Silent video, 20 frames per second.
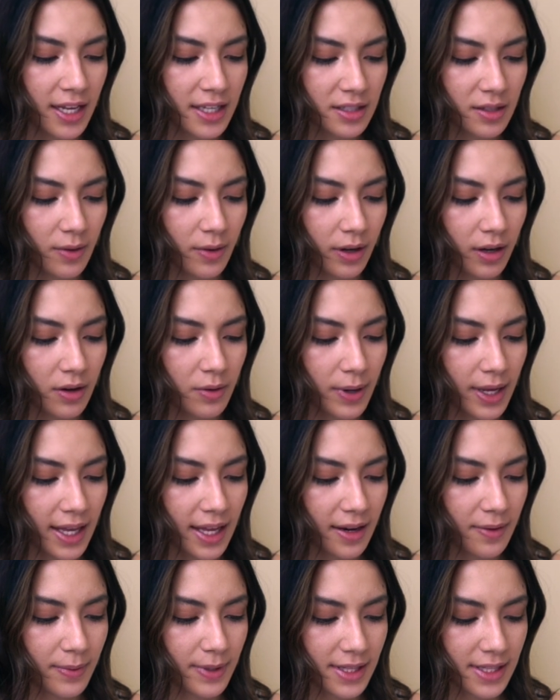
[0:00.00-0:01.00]
So I'll go
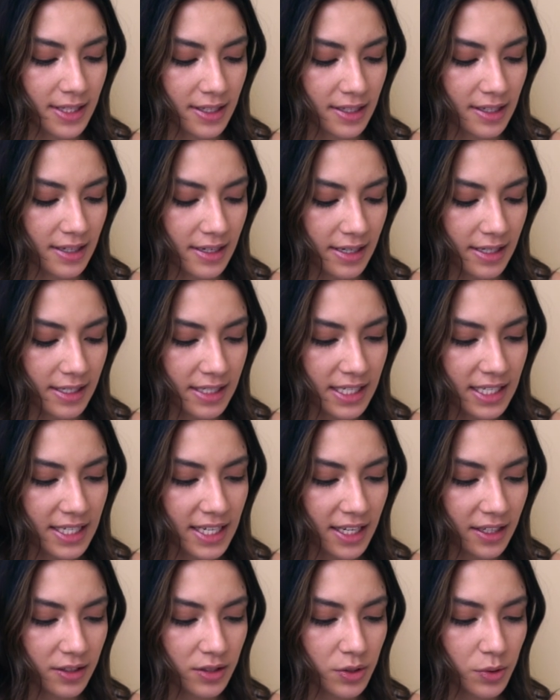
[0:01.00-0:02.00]
in with the
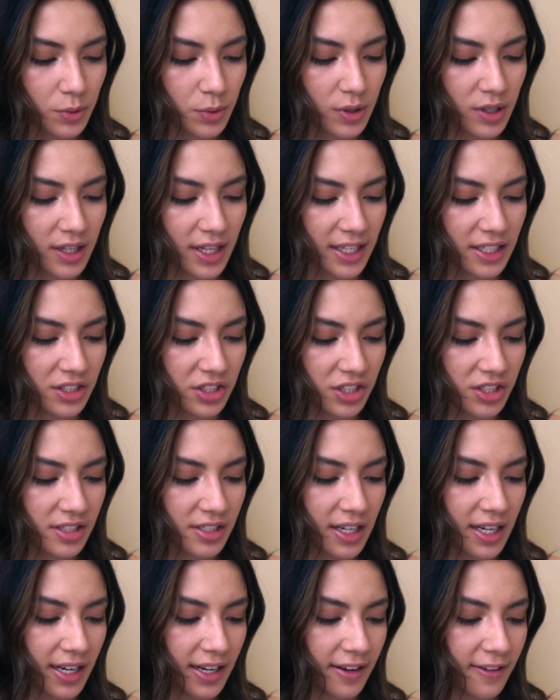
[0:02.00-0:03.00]
detail tool and just
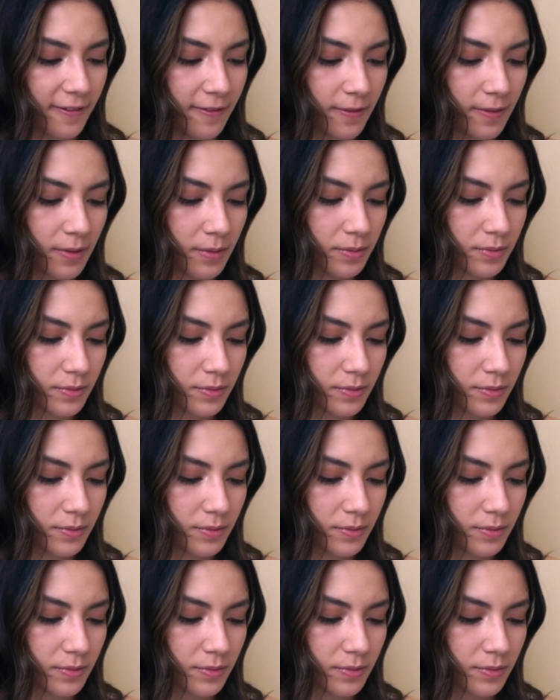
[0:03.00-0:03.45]
kind of